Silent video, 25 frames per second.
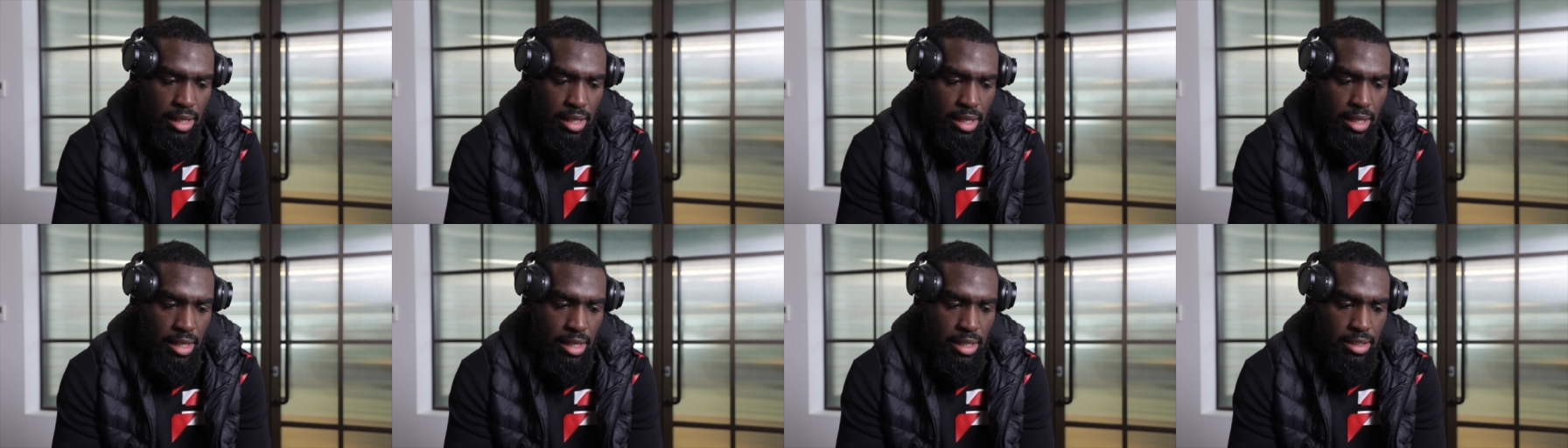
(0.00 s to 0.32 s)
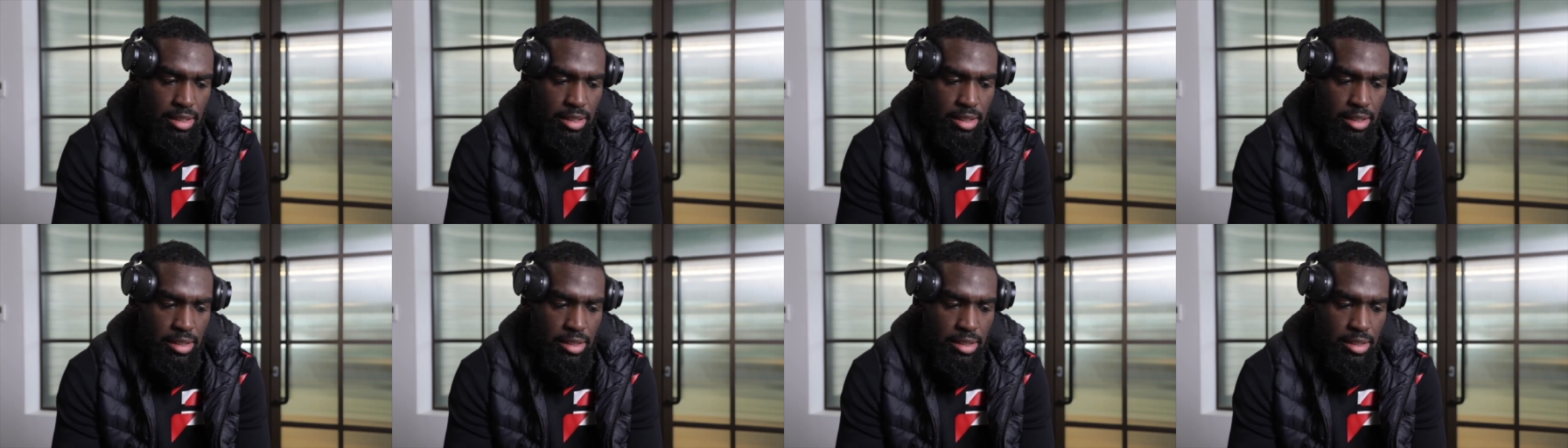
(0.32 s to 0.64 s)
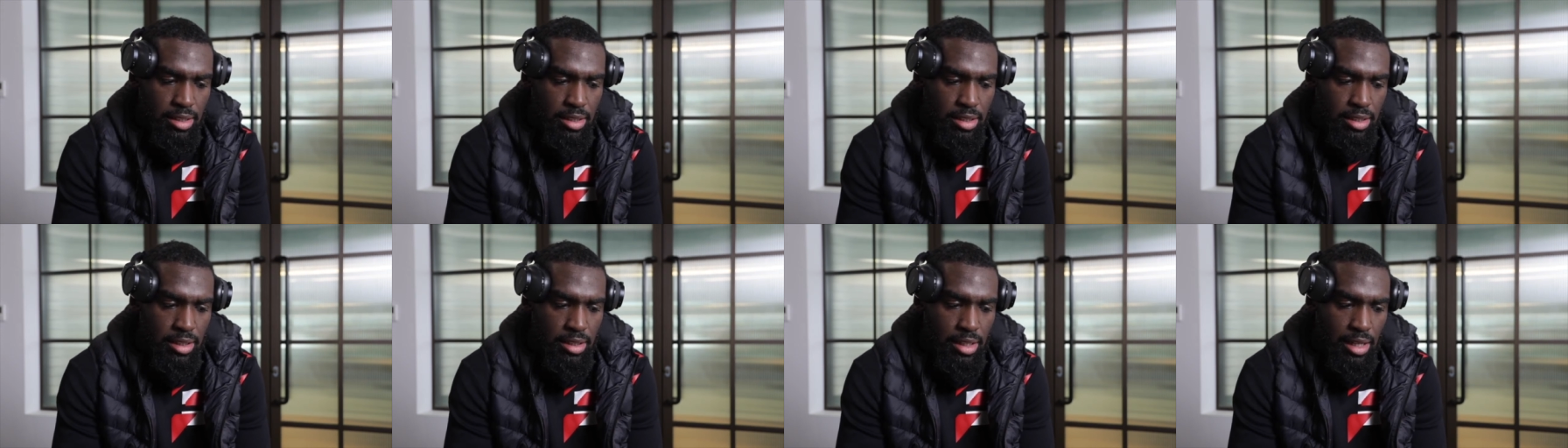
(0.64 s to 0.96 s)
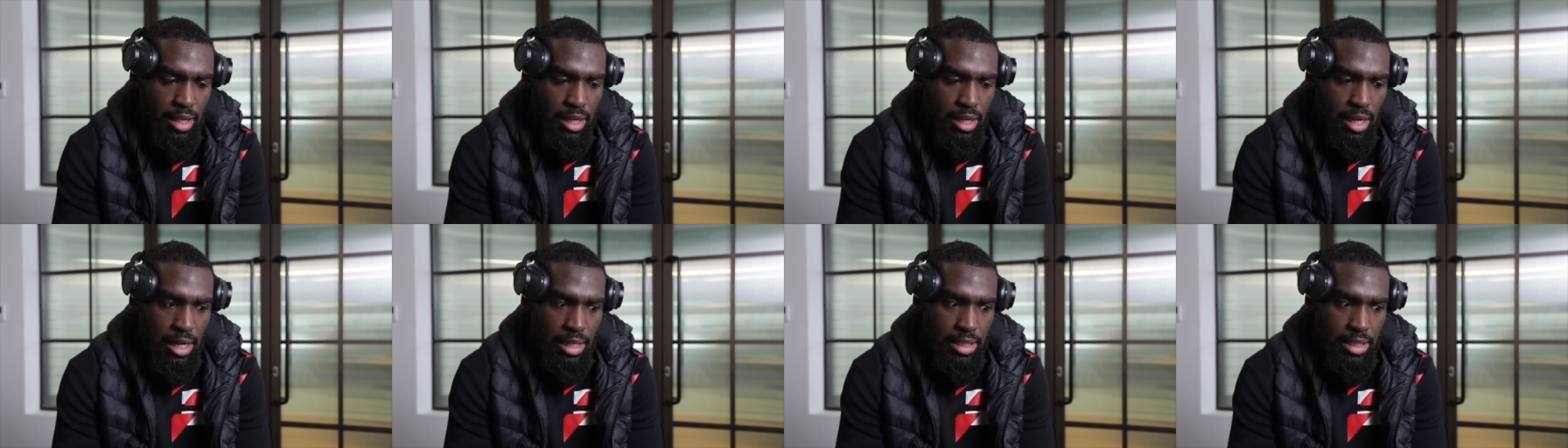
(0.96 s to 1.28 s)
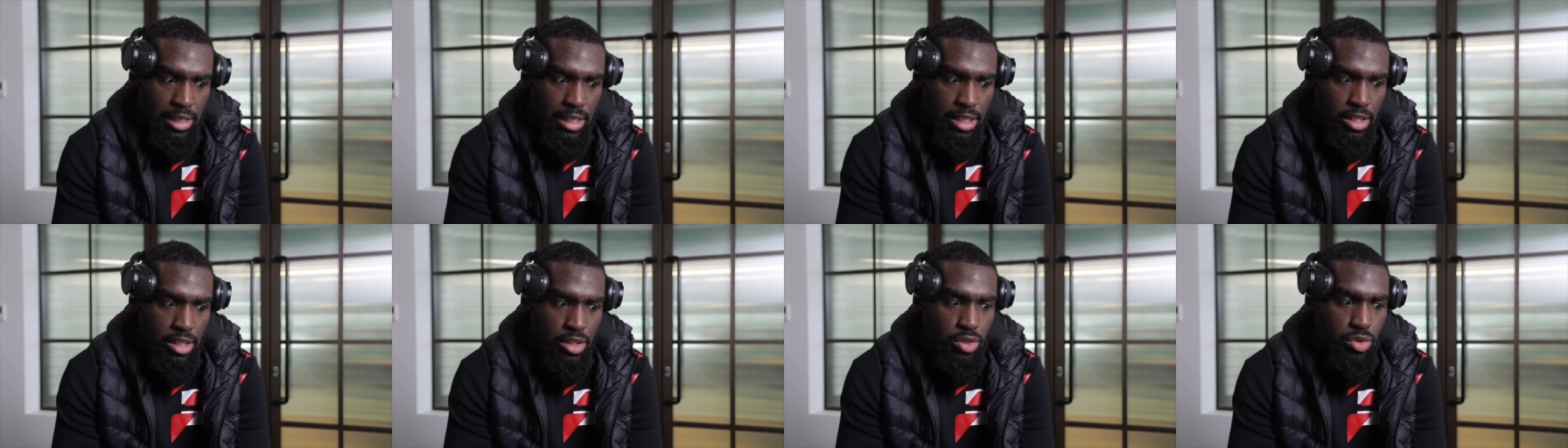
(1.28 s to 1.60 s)
and uh,
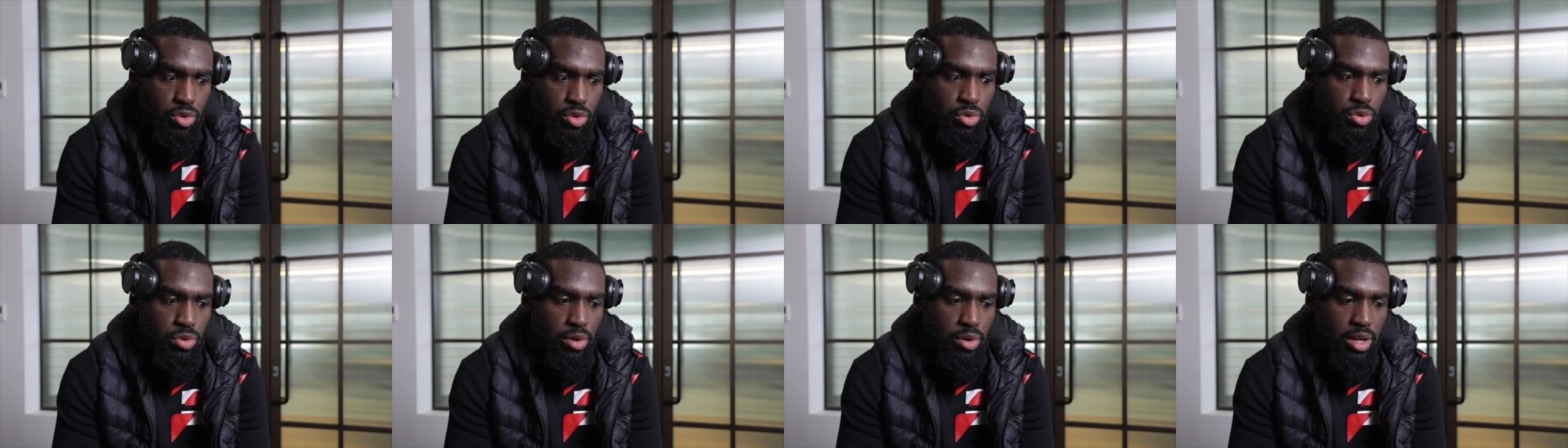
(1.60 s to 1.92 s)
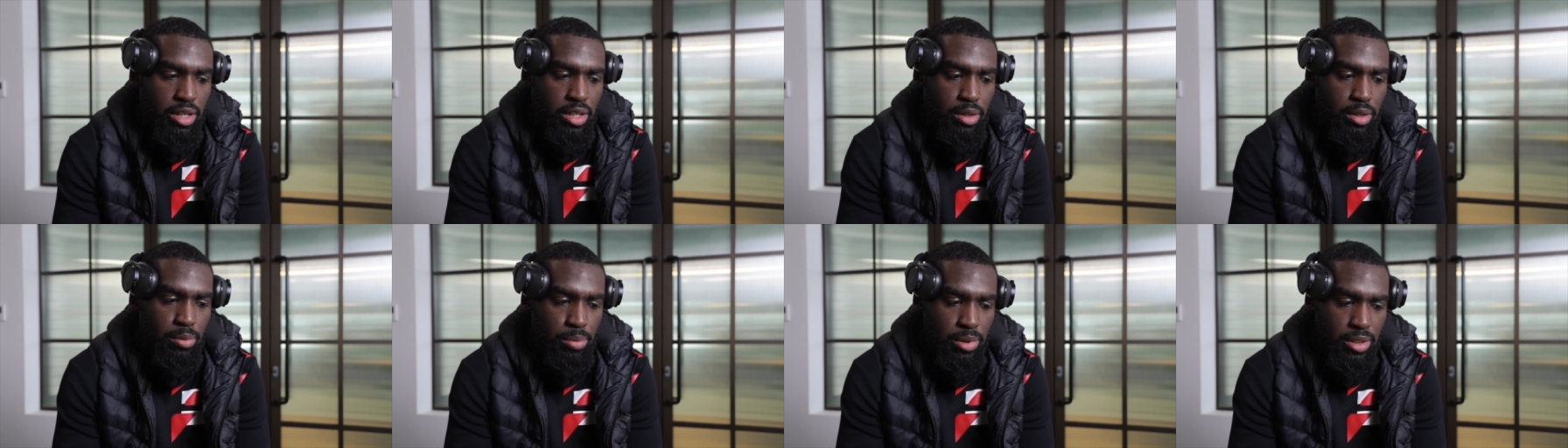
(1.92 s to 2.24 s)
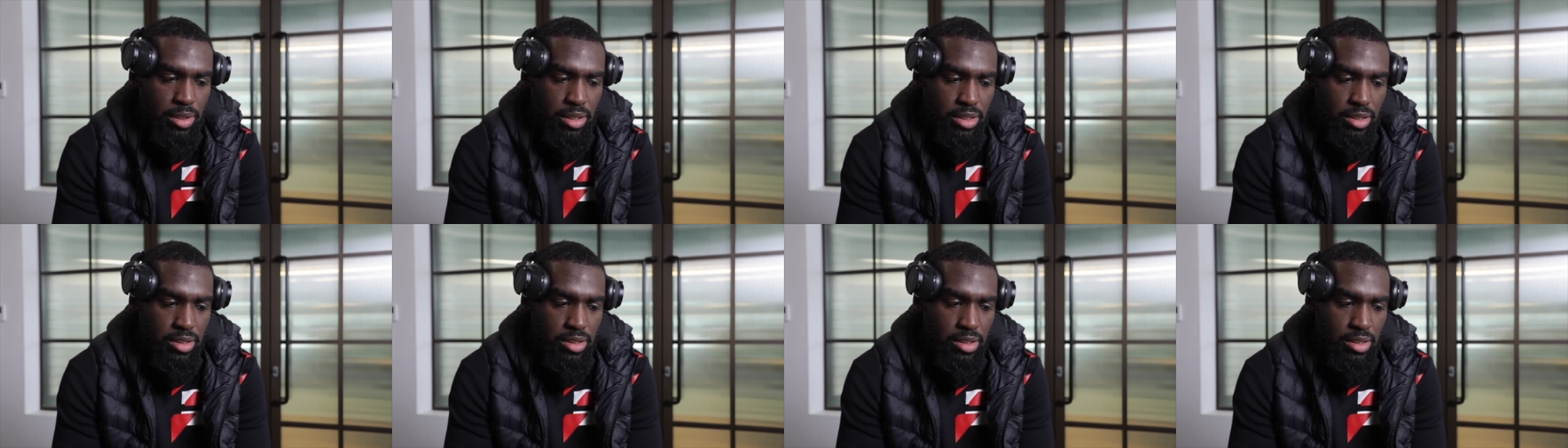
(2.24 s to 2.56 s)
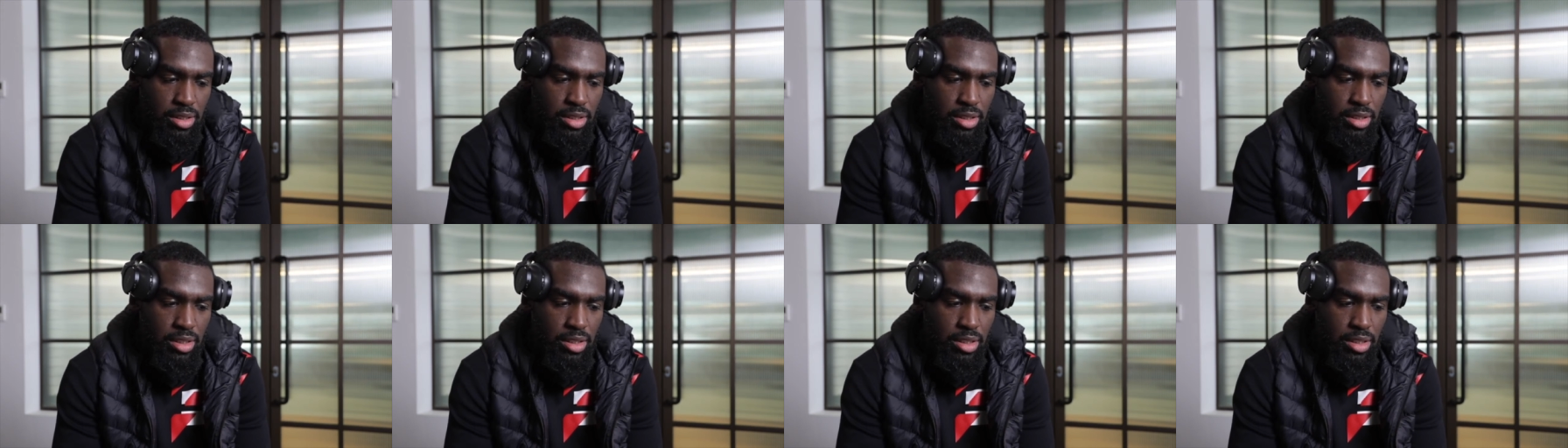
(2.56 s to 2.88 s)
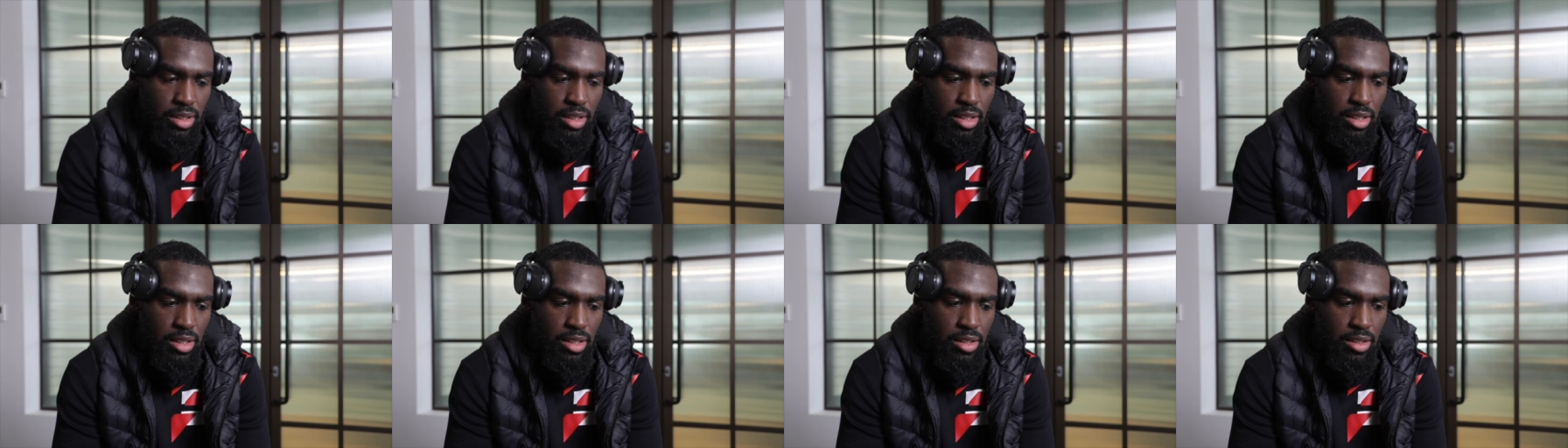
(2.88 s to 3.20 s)
and incredibly,
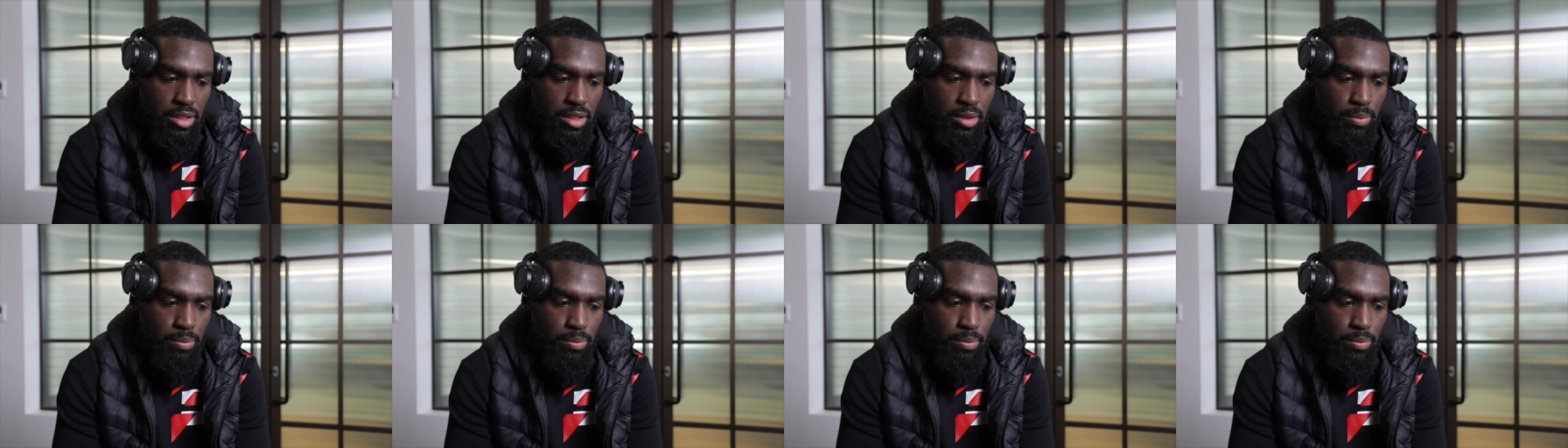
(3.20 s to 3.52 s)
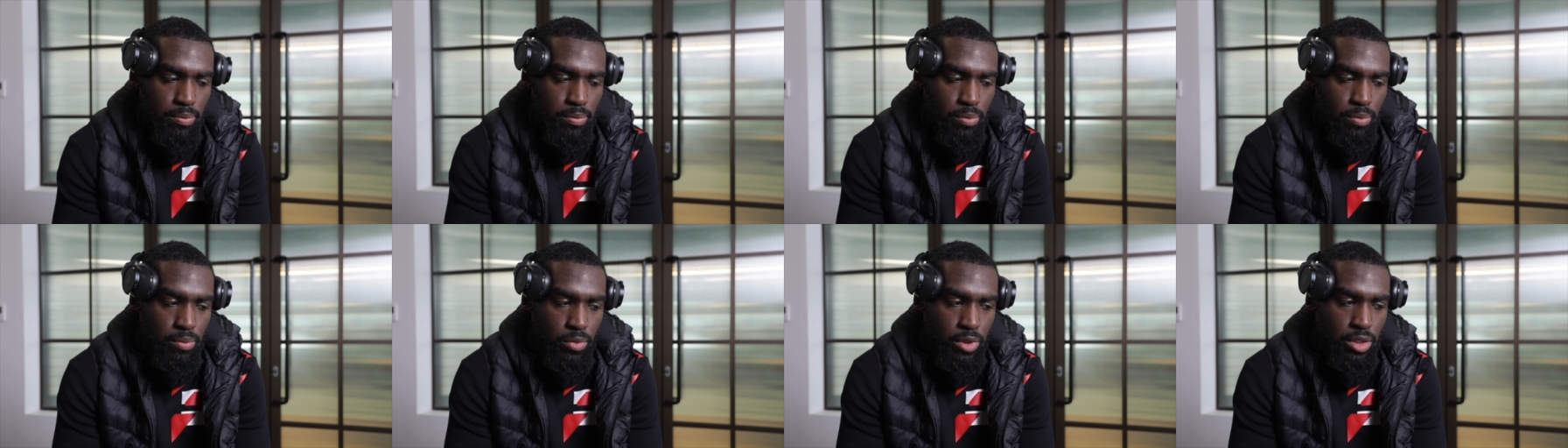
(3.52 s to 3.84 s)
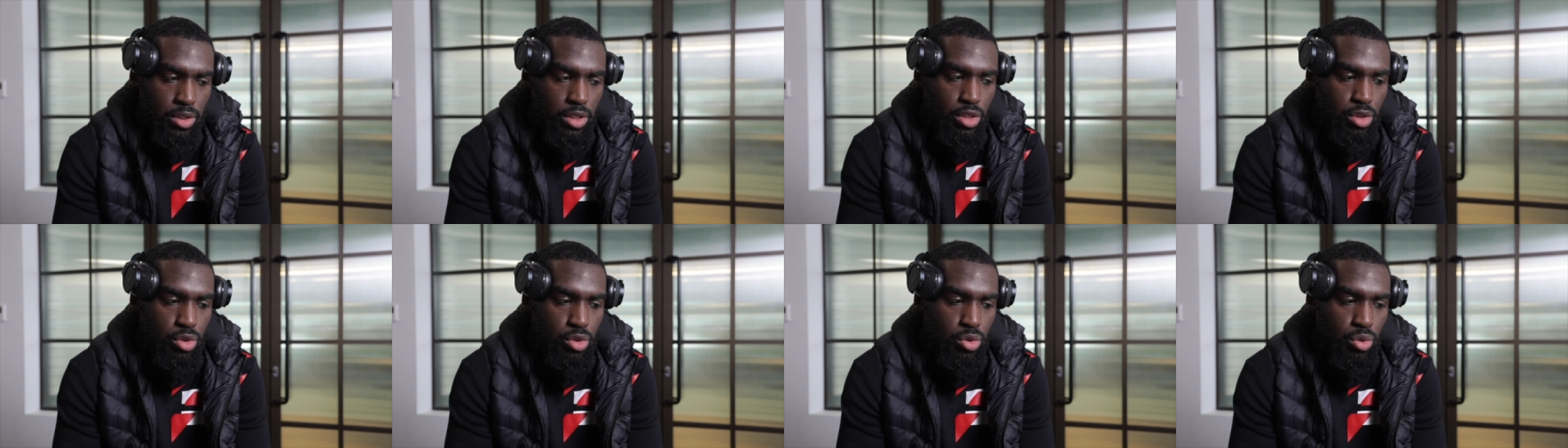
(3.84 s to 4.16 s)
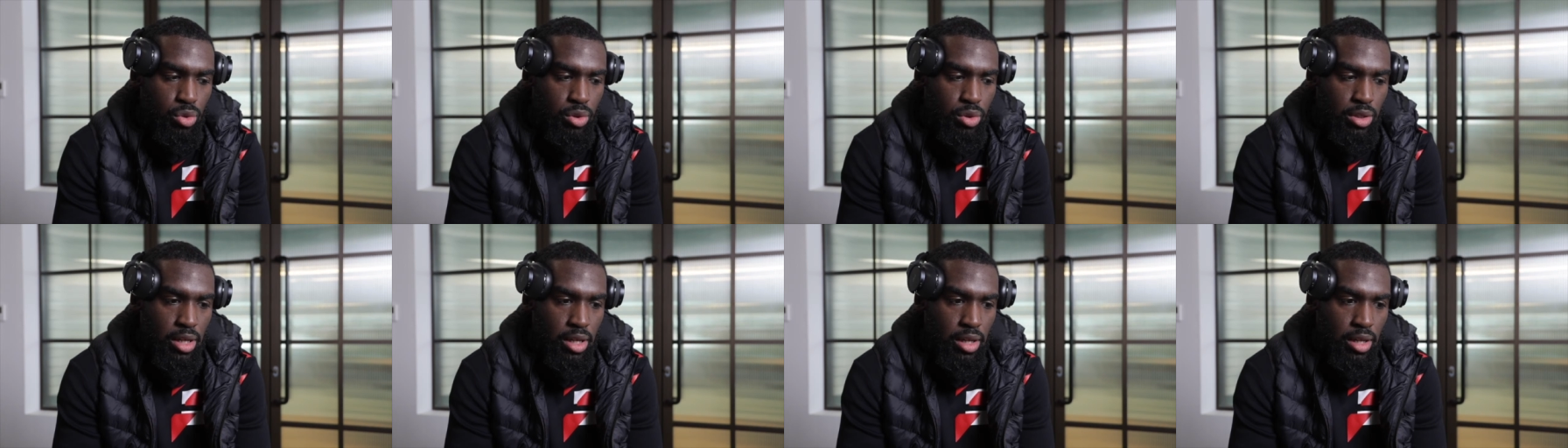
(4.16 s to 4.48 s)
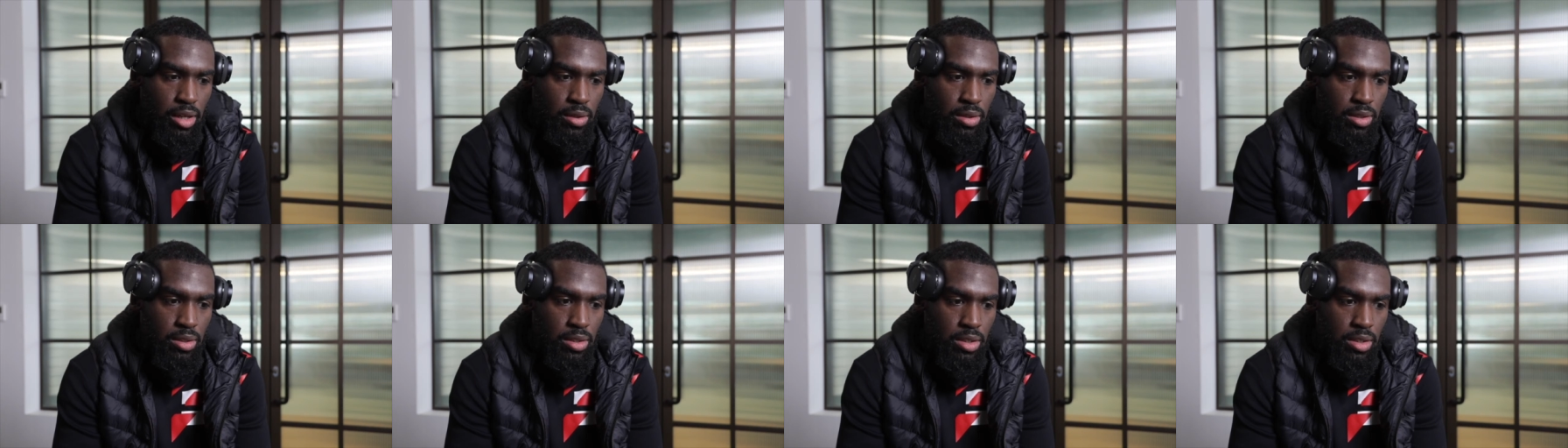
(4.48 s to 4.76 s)
um, what do you call that?